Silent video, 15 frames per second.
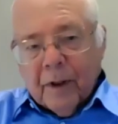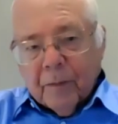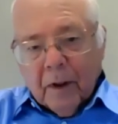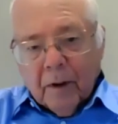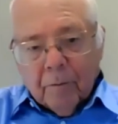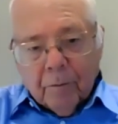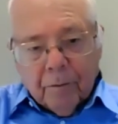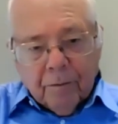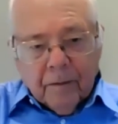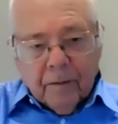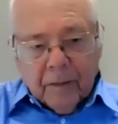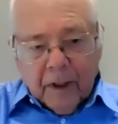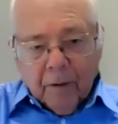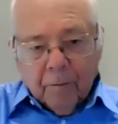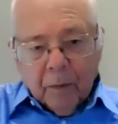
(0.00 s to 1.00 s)
people
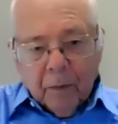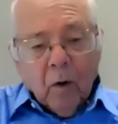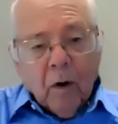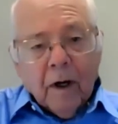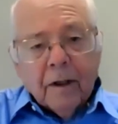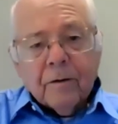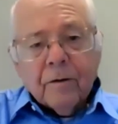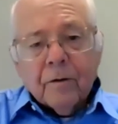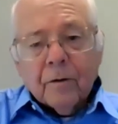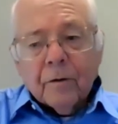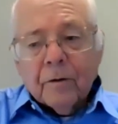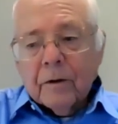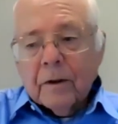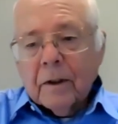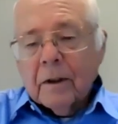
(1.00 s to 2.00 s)
employed
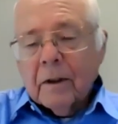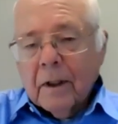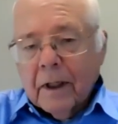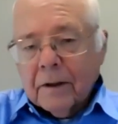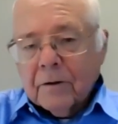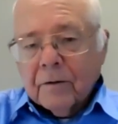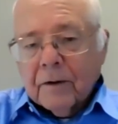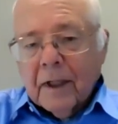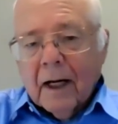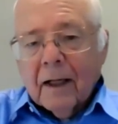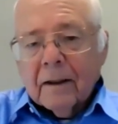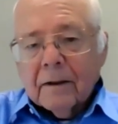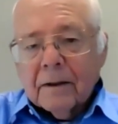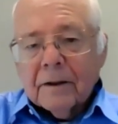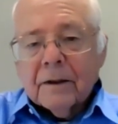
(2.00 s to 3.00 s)
through the extra
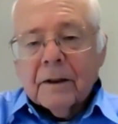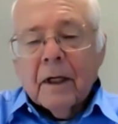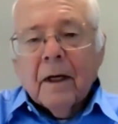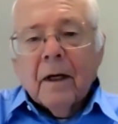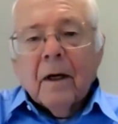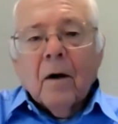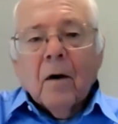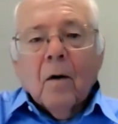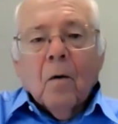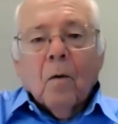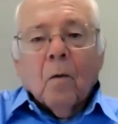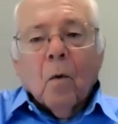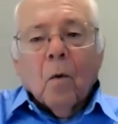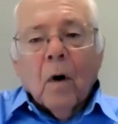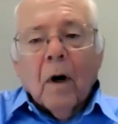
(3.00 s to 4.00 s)
dollars.
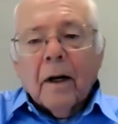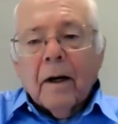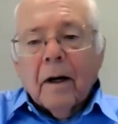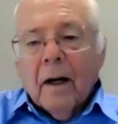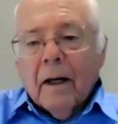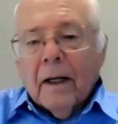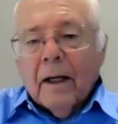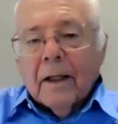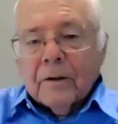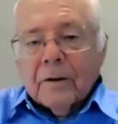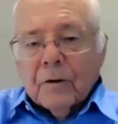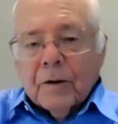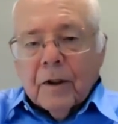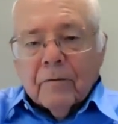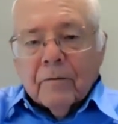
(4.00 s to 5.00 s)
What
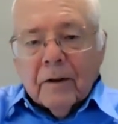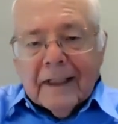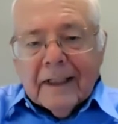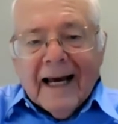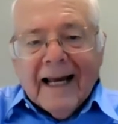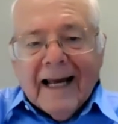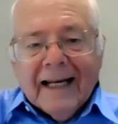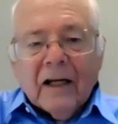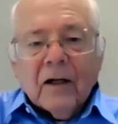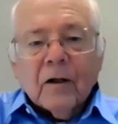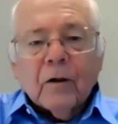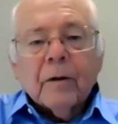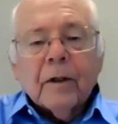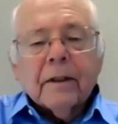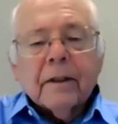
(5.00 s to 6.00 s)
is generally not
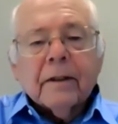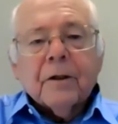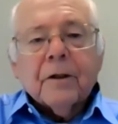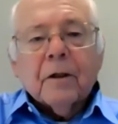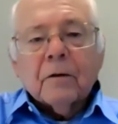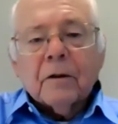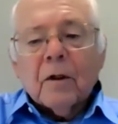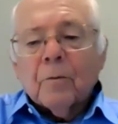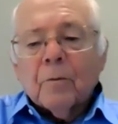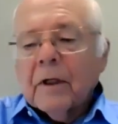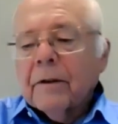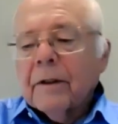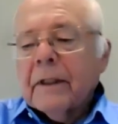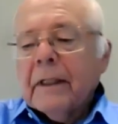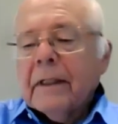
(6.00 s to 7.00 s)
known in the general
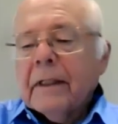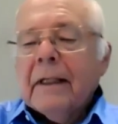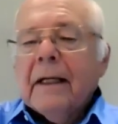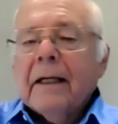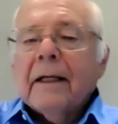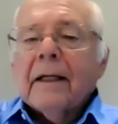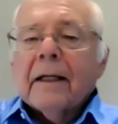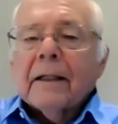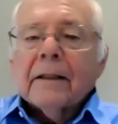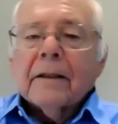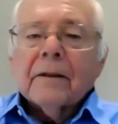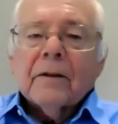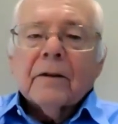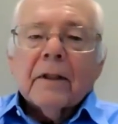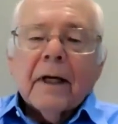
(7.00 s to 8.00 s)
community
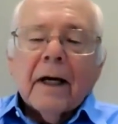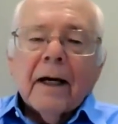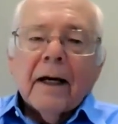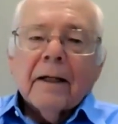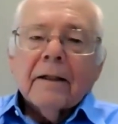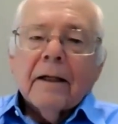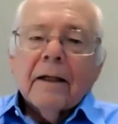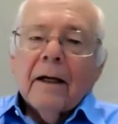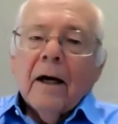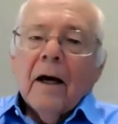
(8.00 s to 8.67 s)
is that